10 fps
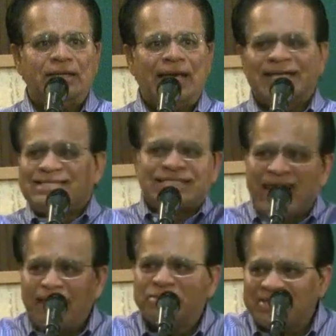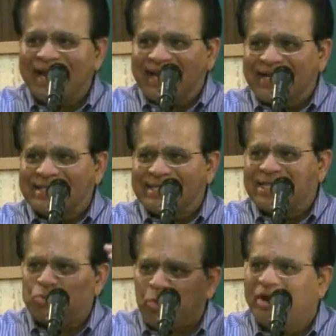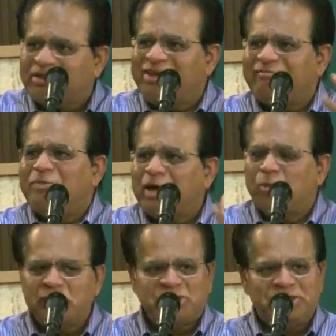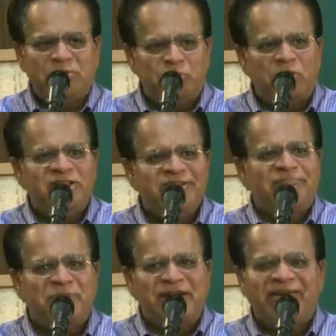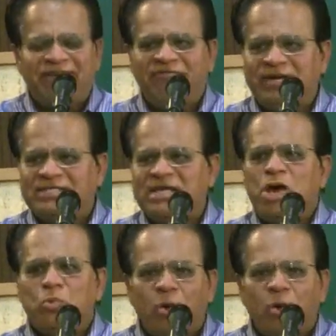He has the same status. He's worthy of my worship, worthy of my reverence,